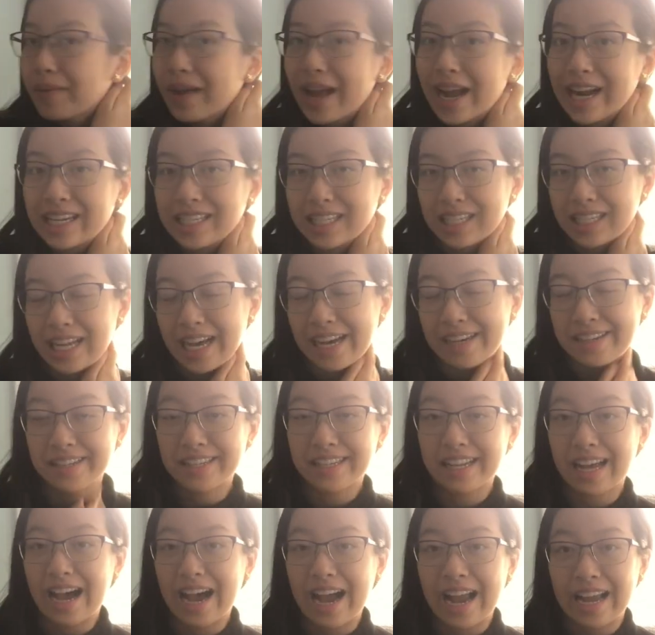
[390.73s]
Max and
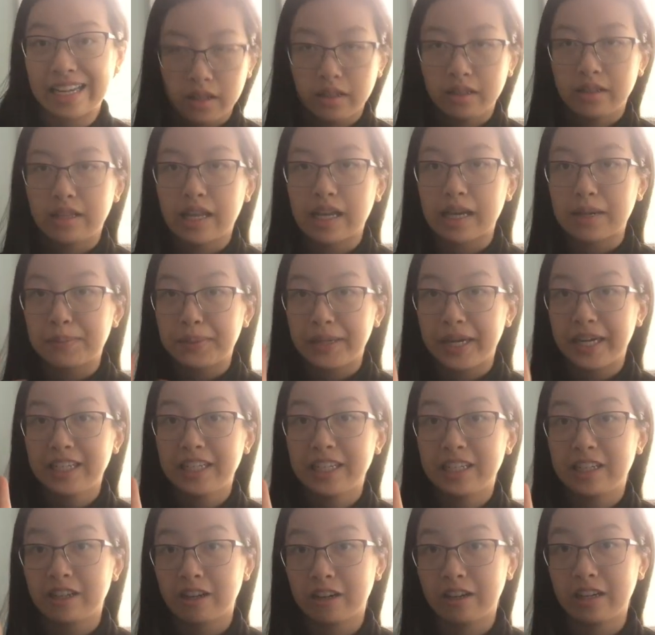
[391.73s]
Al's eyes, they appear
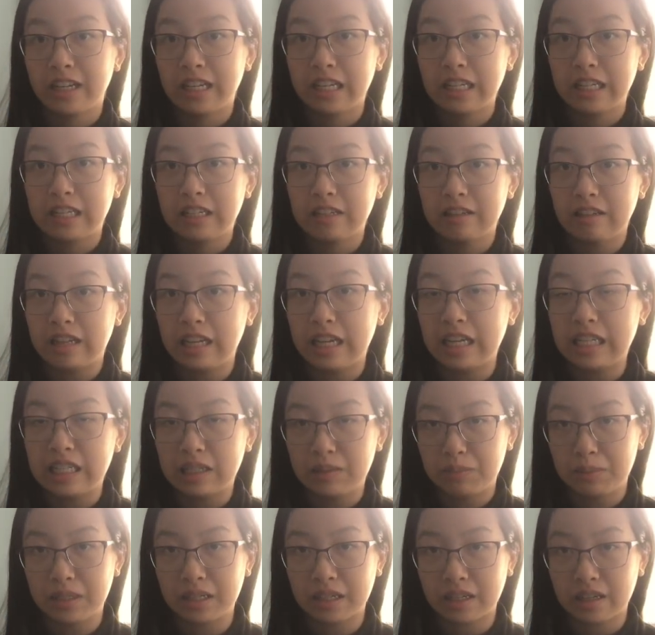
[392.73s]
to turn into the
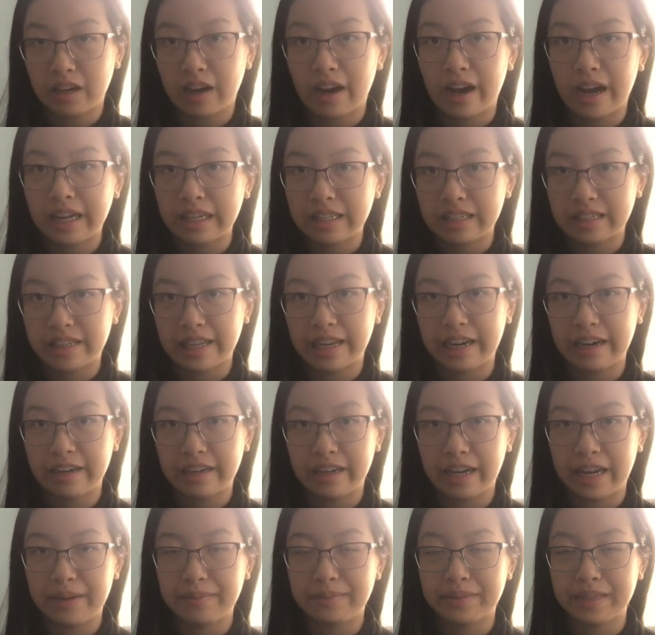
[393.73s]
Egyptian gods they're
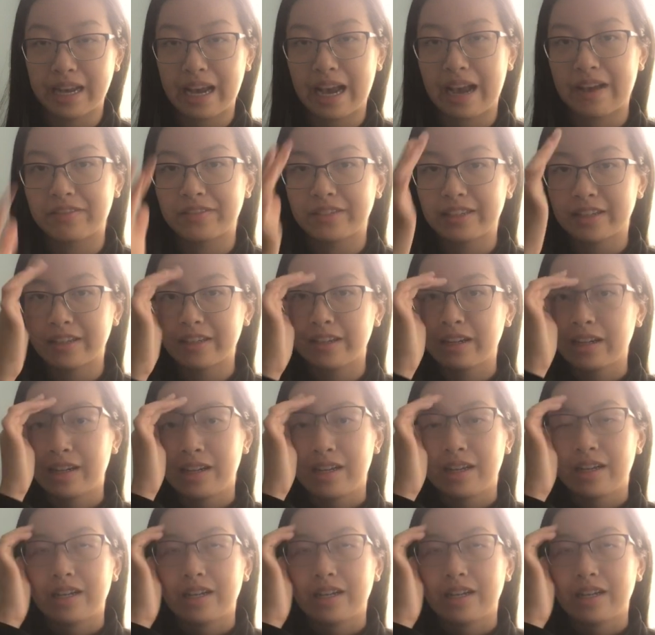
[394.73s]
named after.